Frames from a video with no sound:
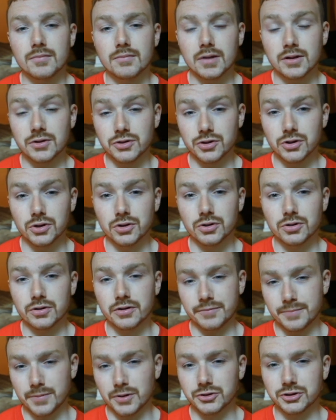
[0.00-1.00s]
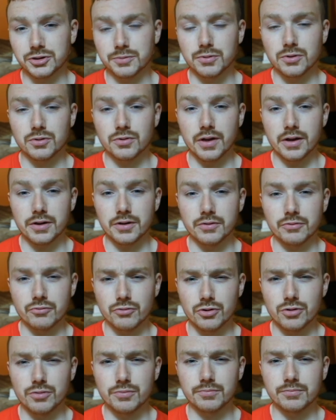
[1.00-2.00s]
Ensure, if possible, that your
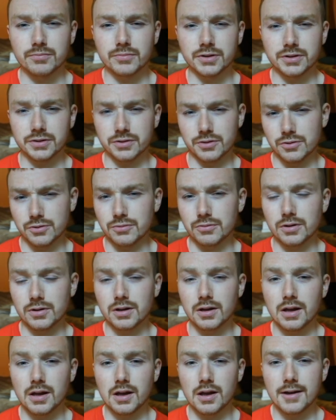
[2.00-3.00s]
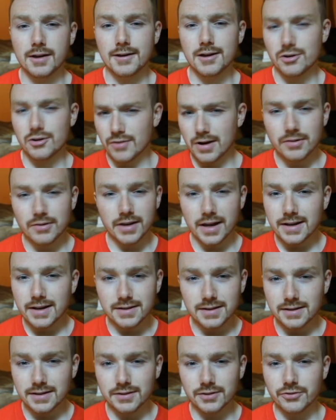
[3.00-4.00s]
room is cool. Around
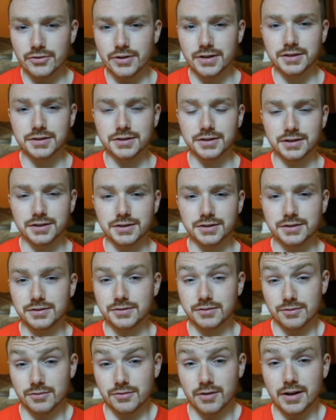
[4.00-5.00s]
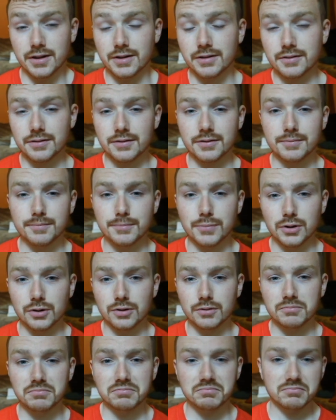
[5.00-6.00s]
18 degrees is great,
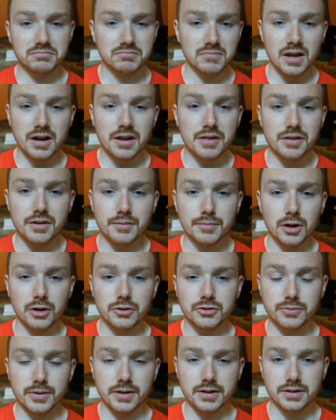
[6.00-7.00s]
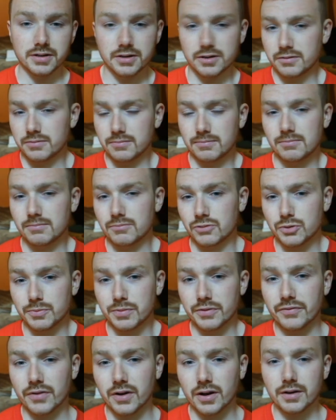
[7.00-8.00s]
but anything below 20 should
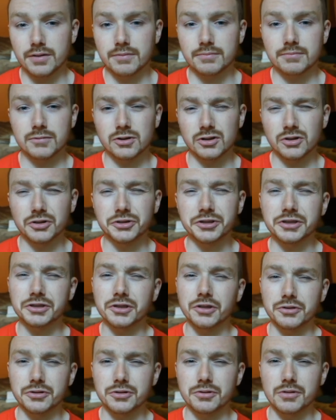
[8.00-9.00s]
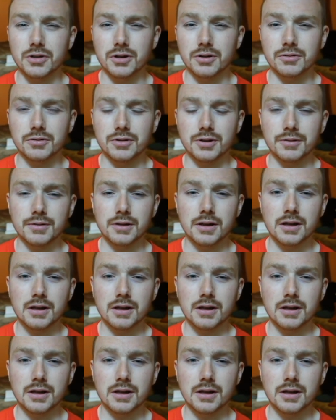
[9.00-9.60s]
be fine, as long as it's not too cold.